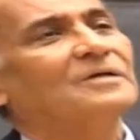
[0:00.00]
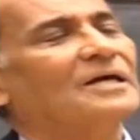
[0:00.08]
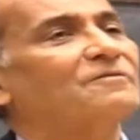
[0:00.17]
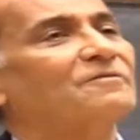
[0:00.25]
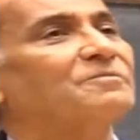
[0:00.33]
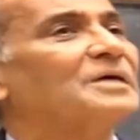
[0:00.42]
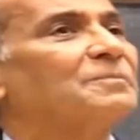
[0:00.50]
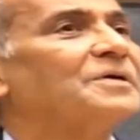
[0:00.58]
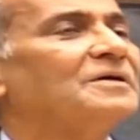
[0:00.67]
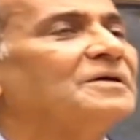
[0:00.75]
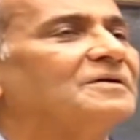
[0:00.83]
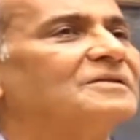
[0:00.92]
kind of
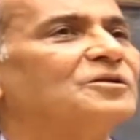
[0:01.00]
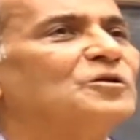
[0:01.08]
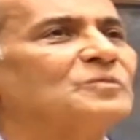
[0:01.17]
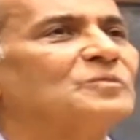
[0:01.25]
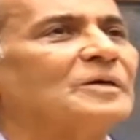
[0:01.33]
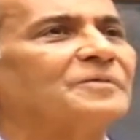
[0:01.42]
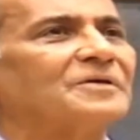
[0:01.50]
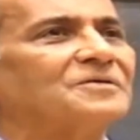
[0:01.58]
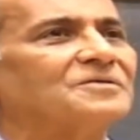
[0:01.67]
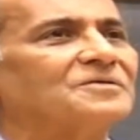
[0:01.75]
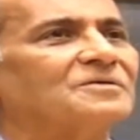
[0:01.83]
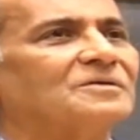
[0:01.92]
appear in the newspaper
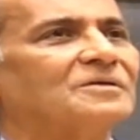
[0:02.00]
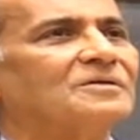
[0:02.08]
is